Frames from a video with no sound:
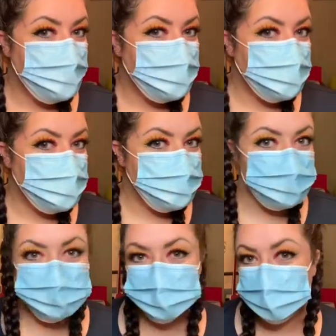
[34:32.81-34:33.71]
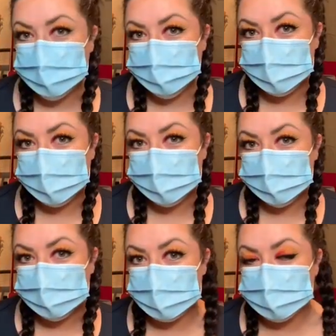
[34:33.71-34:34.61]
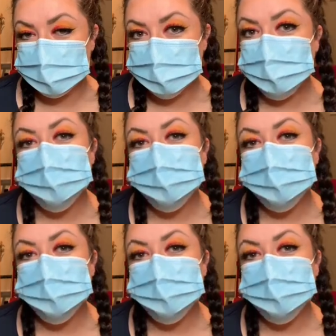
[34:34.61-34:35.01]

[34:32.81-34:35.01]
I hope you enjoyed my first